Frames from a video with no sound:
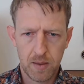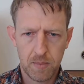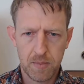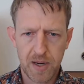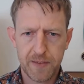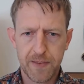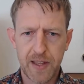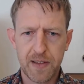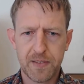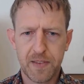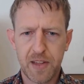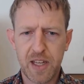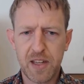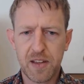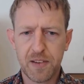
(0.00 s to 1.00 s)
But I think
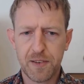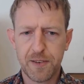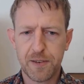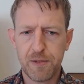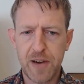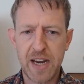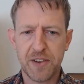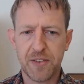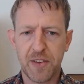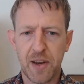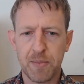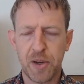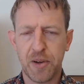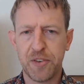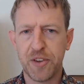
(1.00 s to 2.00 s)
the threat that
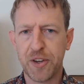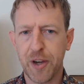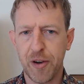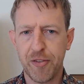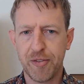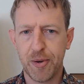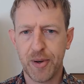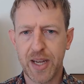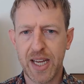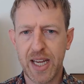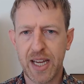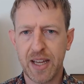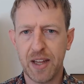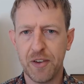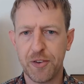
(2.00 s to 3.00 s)
I'm going to go for
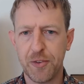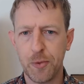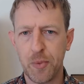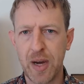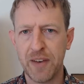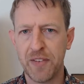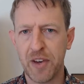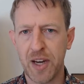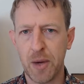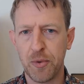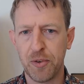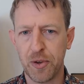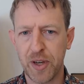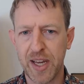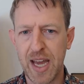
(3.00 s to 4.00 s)
here is the one that I
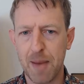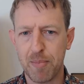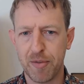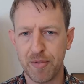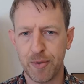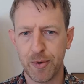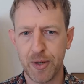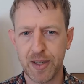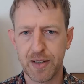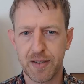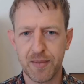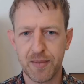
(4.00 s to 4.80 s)
was looking at before.